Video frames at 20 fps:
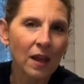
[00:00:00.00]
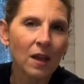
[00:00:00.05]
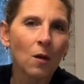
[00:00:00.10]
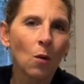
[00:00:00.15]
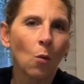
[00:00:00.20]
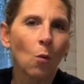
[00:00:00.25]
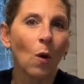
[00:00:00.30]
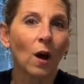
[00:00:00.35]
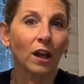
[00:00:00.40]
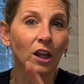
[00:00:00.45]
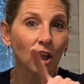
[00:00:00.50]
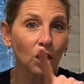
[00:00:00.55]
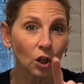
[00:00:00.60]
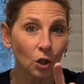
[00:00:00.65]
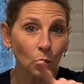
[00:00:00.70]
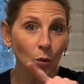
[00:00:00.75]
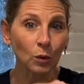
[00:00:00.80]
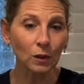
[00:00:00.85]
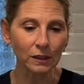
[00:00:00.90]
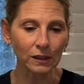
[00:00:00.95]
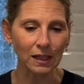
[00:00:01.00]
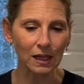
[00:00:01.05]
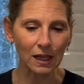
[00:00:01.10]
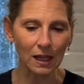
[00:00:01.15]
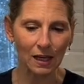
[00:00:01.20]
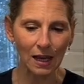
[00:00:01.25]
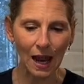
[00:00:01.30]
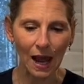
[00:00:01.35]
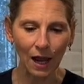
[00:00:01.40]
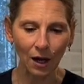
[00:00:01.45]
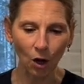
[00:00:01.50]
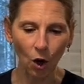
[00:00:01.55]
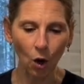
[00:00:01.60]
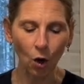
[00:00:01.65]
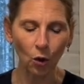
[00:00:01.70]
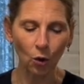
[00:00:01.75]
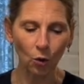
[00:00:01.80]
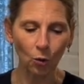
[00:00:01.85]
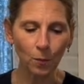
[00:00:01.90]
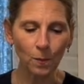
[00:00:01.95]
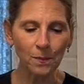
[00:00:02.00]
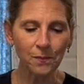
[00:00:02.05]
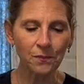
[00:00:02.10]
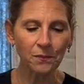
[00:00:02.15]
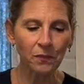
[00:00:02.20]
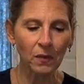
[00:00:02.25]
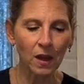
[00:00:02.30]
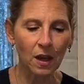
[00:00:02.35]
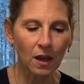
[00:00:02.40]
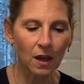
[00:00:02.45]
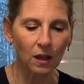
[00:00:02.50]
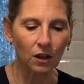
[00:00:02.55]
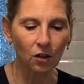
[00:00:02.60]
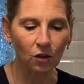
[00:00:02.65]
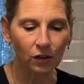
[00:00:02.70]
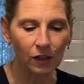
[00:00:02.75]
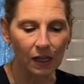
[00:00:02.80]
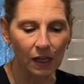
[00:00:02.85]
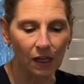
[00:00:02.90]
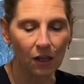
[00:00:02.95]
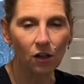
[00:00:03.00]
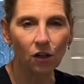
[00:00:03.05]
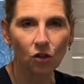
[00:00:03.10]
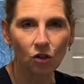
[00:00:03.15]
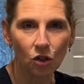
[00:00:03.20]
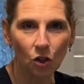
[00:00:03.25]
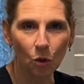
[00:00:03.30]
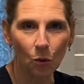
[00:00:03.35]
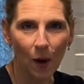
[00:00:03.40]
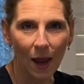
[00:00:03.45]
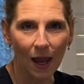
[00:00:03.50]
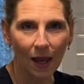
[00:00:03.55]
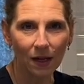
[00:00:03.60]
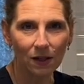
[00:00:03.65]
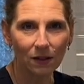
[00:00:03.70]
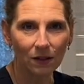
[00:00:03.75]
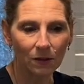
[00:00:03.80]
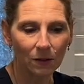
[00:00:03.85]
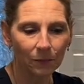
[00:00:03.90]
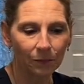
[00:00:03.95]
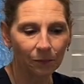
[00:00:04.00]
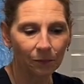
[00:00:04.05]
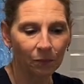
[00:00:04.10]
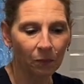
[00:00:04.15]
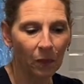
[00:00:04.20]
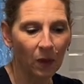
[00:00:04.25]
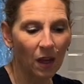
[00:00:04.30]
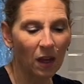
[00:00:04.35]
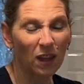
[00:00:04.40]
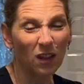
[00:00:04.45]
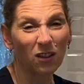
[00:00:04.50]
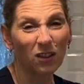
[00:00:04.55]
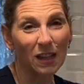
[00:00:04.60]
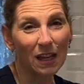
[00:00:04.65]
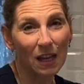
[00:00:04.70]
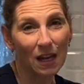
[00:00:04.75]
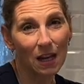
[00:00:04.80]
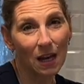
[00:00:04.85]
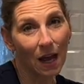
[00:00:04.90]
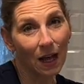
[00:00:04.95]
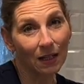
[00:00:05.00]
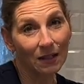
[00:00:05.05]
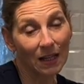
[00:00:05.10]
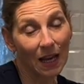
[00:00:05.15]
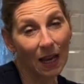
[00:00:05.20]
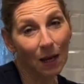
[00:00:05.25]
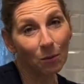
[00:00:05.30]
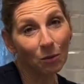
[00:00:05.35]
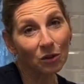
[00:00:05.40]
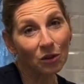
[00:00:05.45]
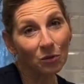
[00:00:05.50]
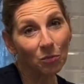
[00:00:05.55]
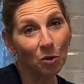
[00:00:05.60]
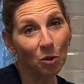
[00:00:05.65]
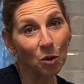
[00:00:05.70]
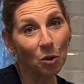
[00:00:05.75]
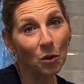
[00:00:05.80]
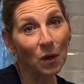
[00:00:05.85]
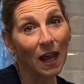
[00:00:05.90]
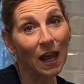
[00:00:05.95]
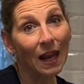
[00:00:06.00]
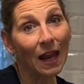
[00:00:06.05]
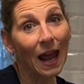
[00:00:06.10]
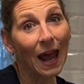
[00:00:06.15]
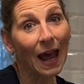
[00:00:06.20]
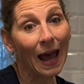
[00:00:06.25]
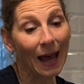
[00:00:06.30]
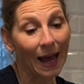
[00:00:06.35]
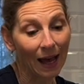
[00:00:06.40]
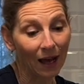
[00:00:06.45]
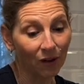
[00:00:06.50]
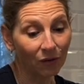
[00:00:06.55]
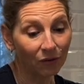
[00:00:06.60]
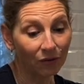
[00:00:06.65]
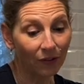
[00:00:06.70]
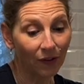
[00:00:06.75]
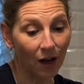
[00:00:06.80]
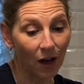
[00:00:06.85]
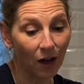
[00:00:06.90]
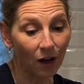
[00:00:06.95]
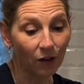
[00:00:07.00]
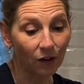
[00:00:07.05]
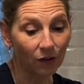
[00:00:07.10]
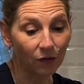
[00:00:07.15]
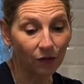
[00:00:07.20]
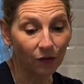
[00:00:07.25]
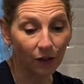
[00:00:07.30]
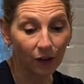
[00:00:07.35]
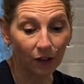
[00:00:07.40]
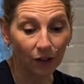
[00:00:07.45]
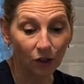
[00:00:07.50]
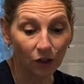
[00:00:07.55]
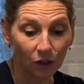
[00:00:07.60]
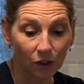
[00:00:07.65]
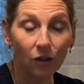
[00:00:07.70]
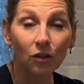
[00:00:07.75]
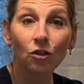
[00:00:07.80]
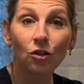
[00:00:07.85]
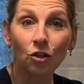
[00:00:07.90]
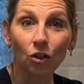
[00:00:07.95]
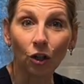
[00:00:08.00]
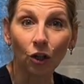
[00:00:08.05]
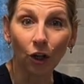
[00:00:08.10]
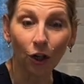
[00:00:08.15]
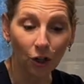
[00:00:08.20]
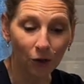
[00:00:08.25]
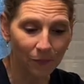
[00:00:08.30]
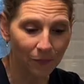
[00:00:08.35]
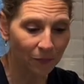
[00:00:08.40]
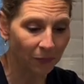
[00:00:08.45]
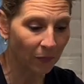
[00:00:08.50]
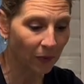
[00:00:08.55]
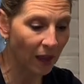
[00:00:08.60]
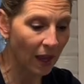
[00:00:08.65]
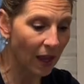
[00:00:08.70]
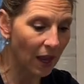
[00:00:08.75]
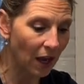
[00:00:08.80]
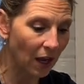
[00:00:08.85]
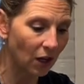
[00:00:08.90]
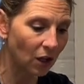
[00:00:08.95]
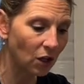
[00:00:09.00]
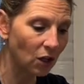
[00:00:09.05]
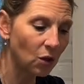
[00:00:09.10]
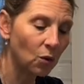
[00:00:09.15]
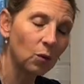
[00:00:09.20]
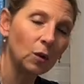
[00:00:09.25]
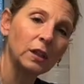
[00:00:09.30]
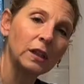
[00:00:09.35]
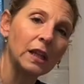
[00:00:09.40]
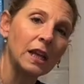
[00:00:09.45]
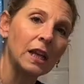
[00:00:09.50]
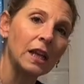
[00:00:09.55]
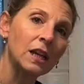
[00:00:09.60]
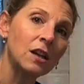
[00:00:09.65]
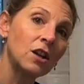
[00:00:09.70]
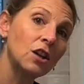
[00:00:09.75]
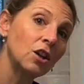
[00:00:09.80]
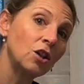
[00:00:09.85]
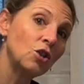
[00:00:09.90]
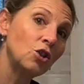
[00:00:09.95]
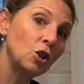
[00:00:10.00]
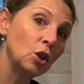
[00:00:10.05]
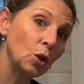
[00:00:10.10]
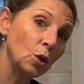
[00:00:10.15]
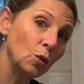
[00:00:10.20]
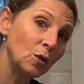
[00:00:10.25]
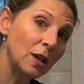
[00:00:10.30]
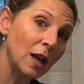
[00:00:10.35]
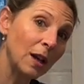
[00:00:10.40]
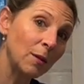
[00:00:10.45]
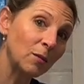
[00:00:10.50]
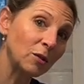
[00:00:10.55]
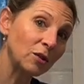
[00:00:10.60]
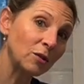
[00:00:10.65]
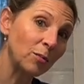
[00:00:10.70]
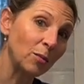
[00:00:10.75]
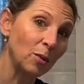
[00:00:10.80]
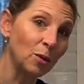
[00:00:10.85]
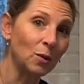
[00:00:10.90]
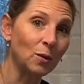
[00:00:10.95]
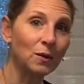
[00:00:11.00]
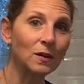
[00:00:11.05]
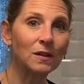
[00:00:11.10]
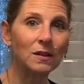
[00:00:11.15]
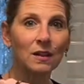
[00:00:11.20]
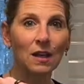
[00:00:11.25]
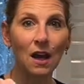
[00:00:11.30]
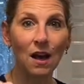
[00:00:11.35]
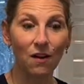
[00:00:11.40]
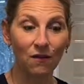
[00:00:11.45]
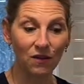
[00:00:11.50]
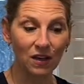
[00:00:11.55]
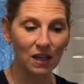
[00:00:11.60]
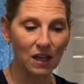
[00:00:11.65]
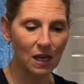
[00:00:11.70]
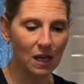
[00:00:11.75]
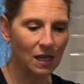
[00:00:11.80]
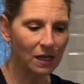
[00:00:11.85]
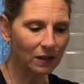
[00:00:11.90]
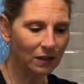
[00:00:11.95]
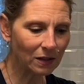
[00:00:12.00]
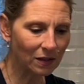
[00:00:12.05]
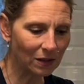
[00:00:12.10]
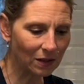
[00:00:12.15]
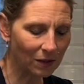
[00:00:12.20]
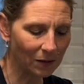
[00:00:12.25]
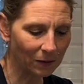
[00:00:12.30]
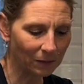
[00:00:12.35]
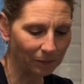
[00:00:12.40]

What you will need at home, you'll need 2 eggs, you'll need a tablespoon and a half of sugar, you will need 2 tablespoons of yeast,